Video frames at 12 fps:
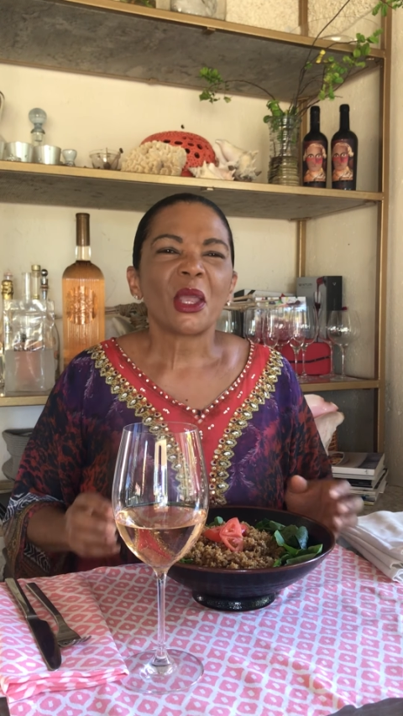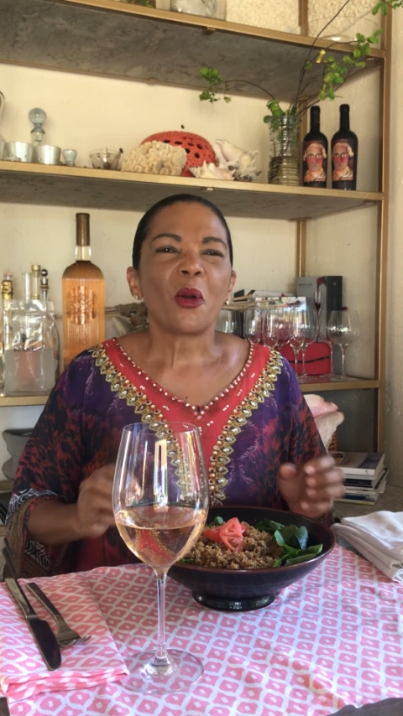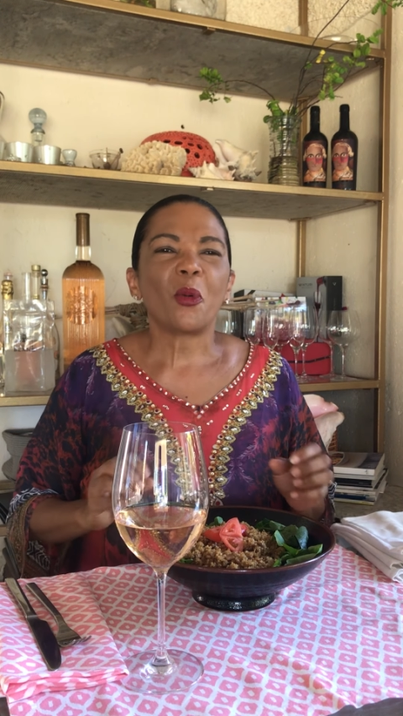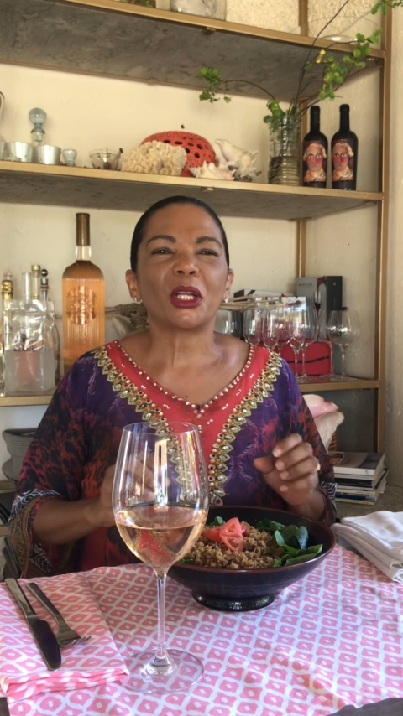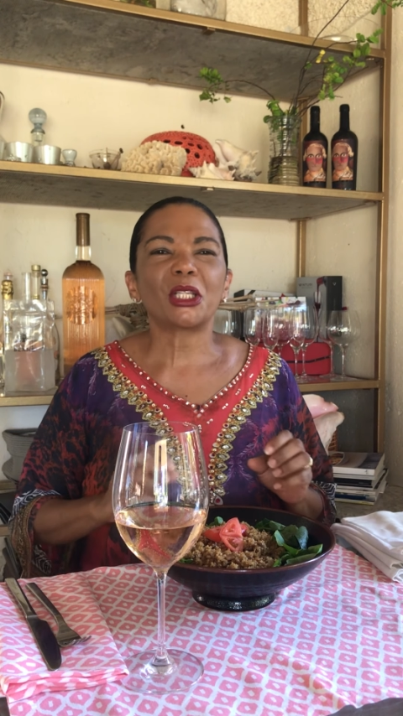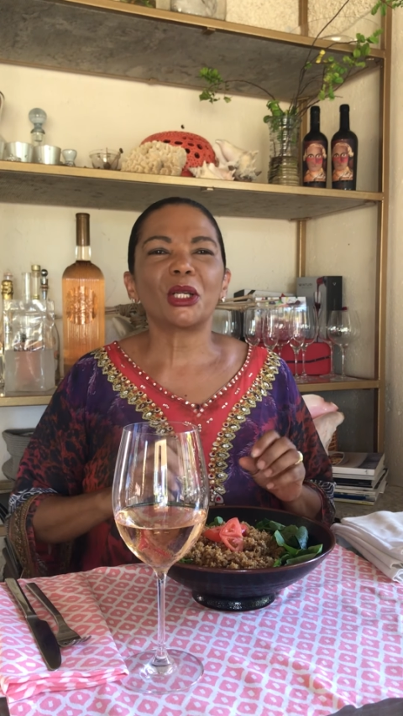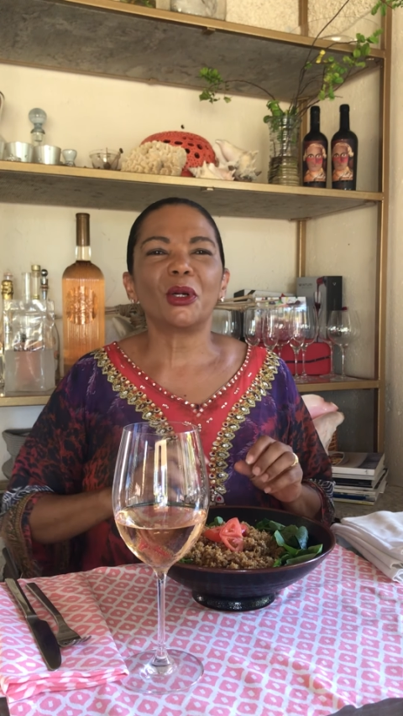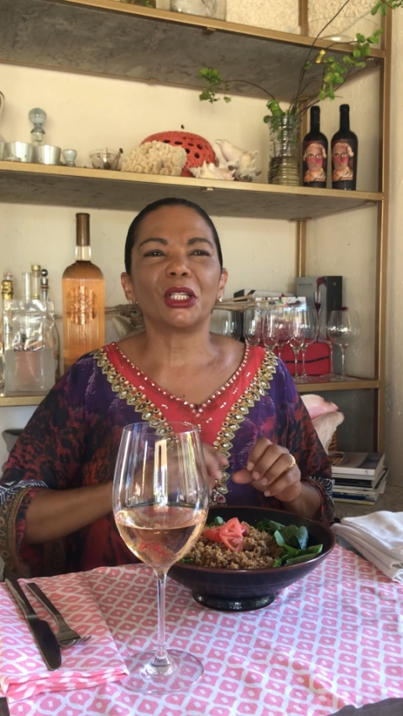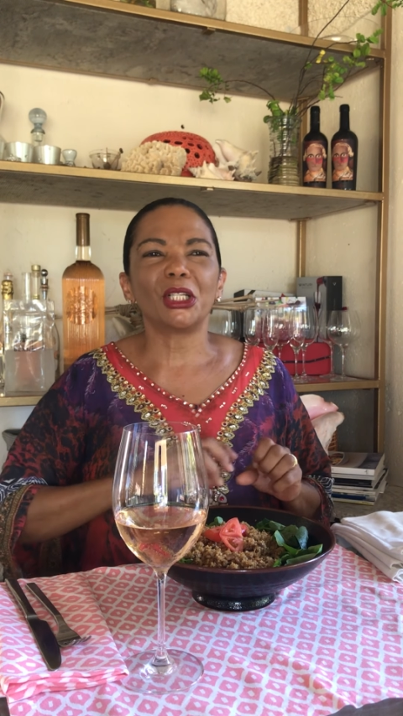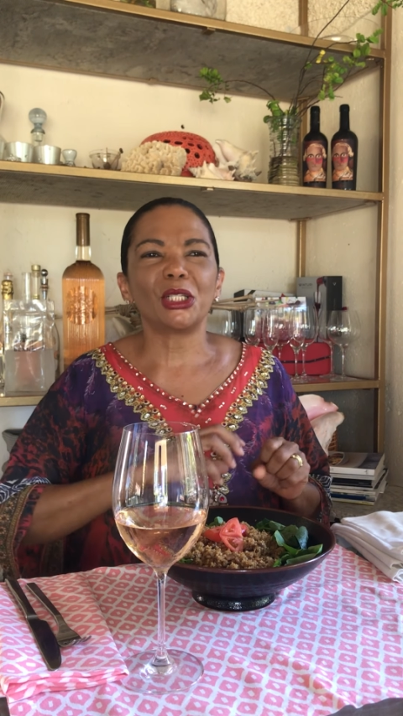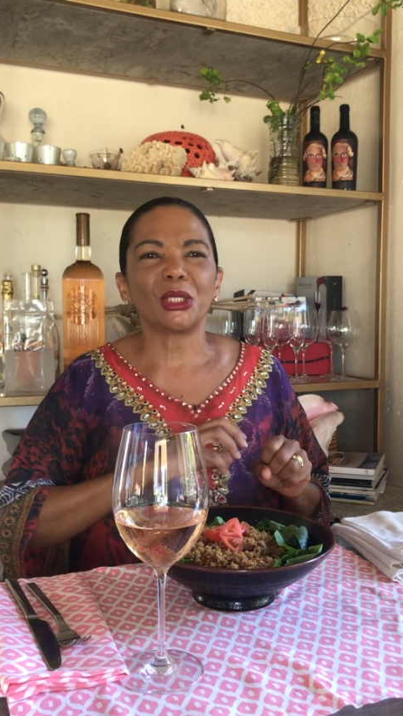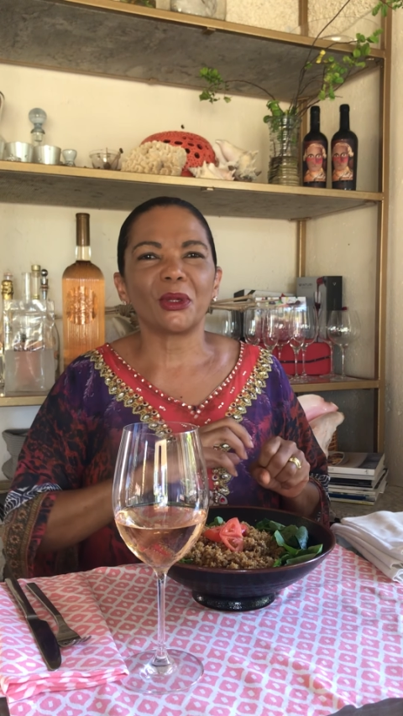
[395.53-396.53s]
What you want
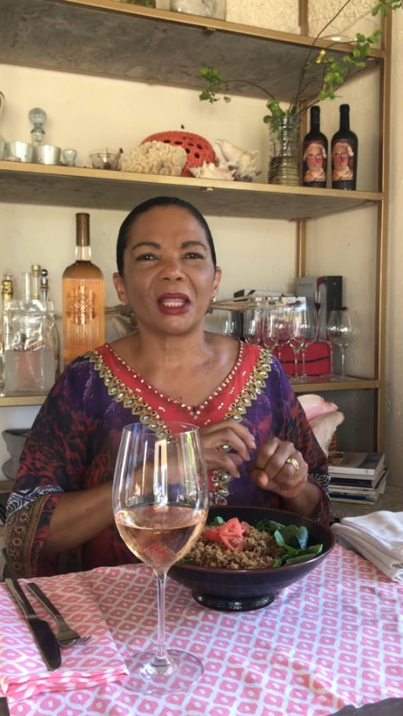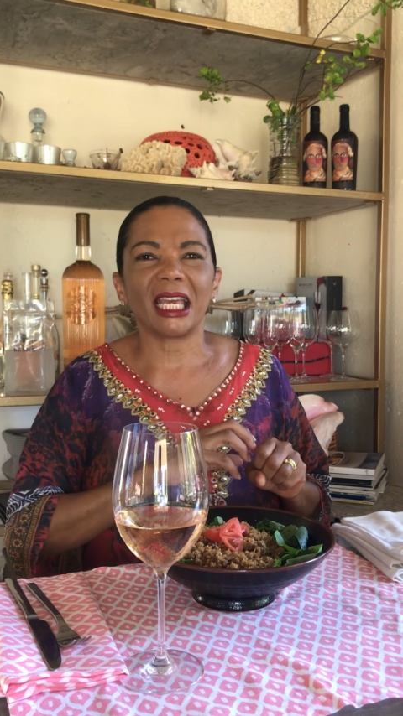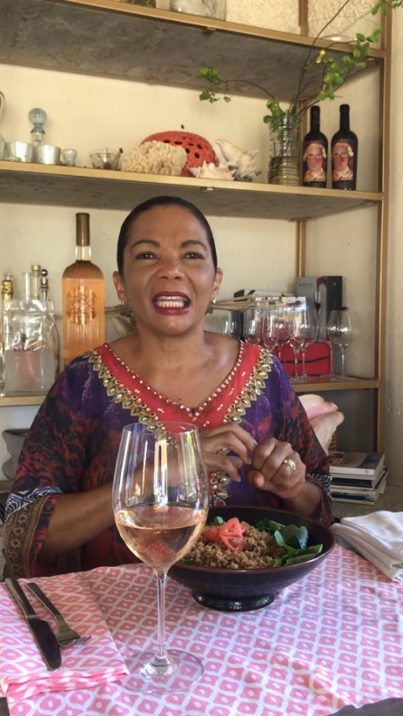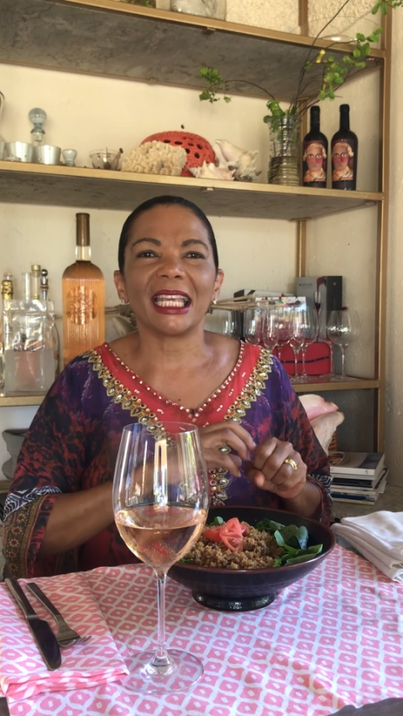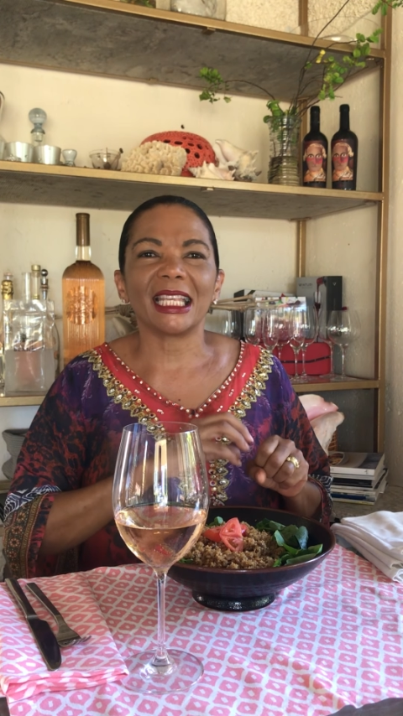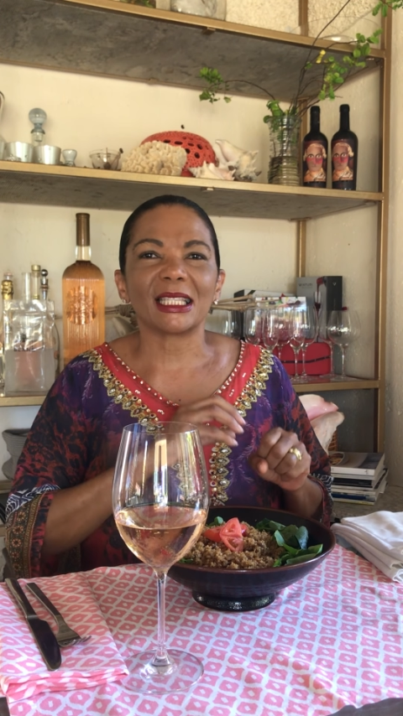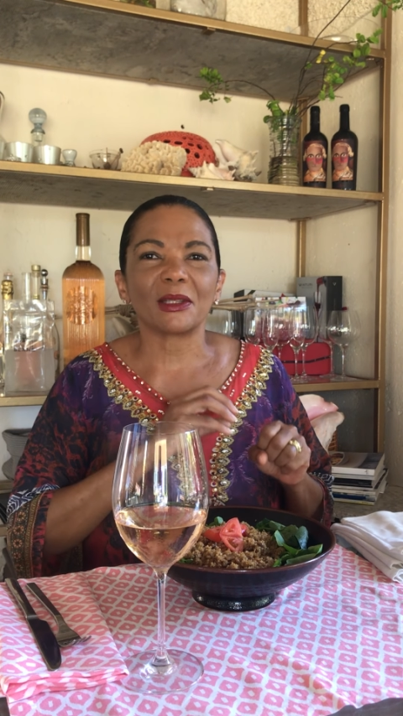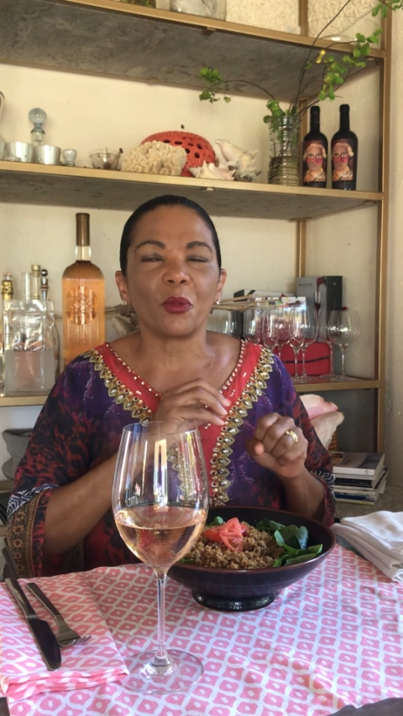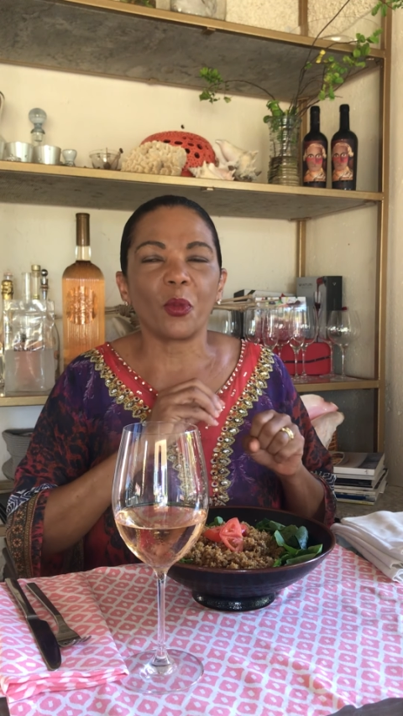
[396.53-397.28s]
to do then is,